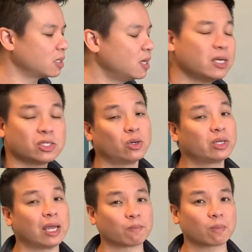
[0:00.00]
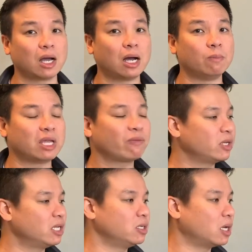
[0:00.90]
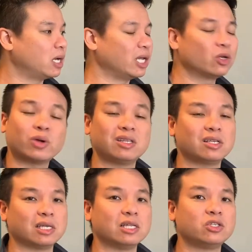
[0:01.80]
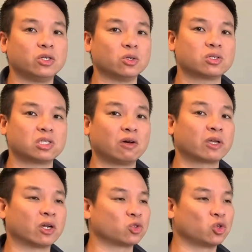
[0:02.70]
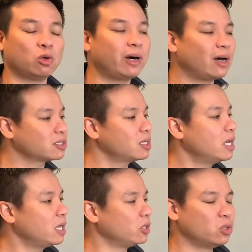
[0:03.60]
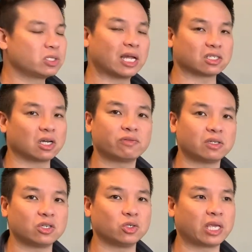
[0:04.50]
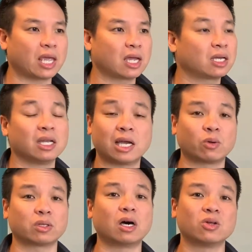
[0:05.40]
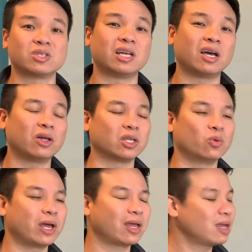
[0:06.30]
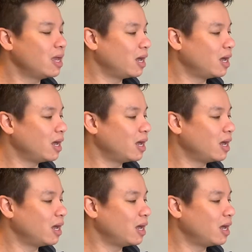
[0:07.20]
So again, definitely integrate this into your self-care toolbox. Use it as often as you can. Connect with others in a healthy way.